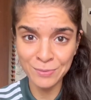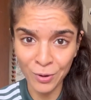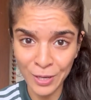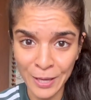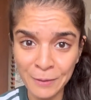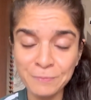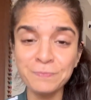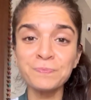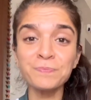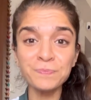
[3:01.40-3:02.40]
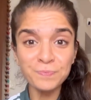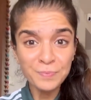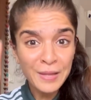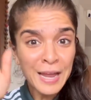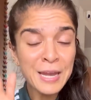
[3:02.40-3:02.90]
working.
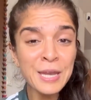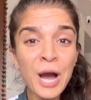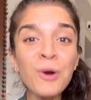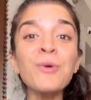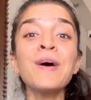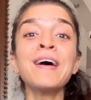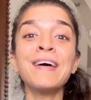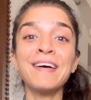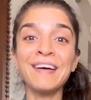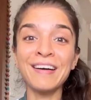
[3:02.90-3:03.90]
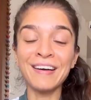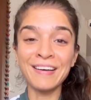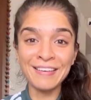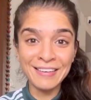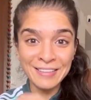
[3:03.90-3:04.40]
Now,
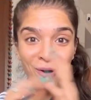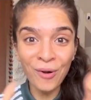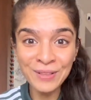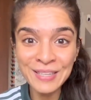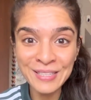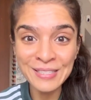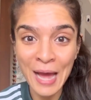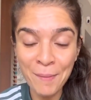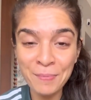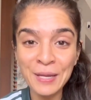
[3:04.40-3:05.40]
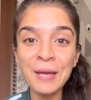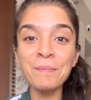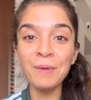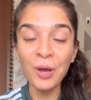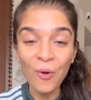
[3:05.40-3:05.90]
all this is happening
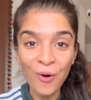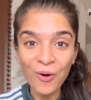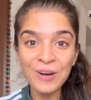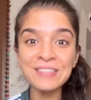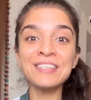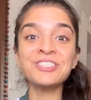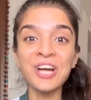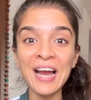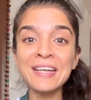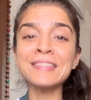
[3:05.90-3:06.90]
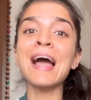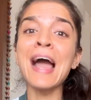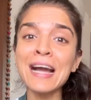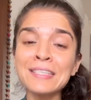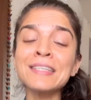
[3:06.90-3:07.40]
because the child is
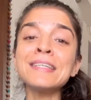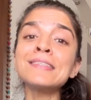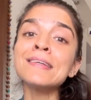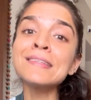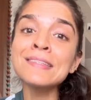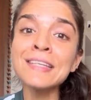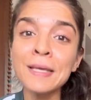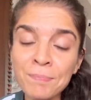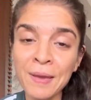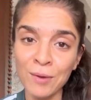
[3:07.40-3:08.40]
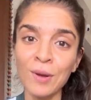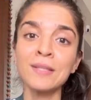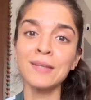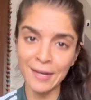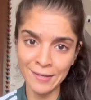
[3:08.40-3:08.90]
actually still sleeping while the
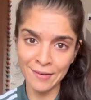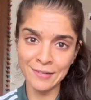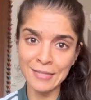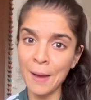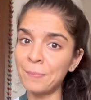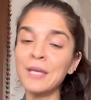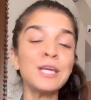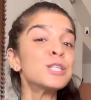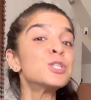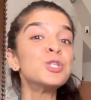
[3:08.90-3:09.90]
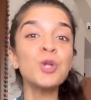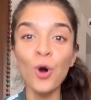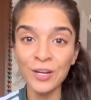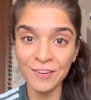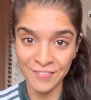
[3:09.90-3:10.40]
night terror is happening. He is
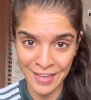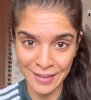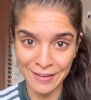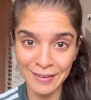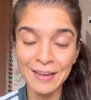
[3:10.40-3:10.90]
not awake.